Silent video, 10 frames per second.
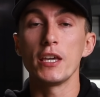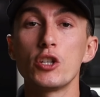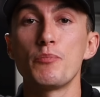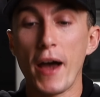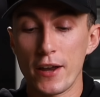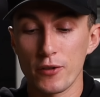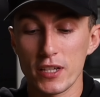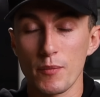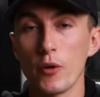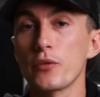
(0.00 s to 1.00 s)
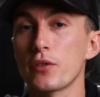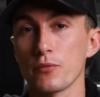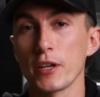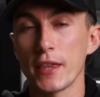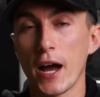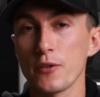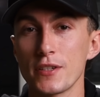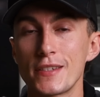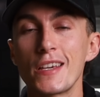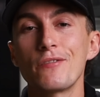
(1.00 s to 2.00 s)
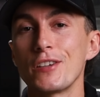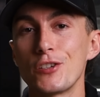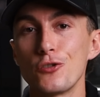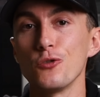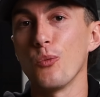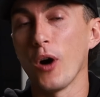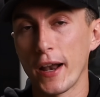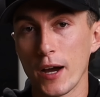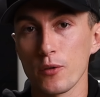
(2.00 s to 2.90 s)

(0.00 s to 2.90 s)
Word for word: Each battery is about 3,072 watt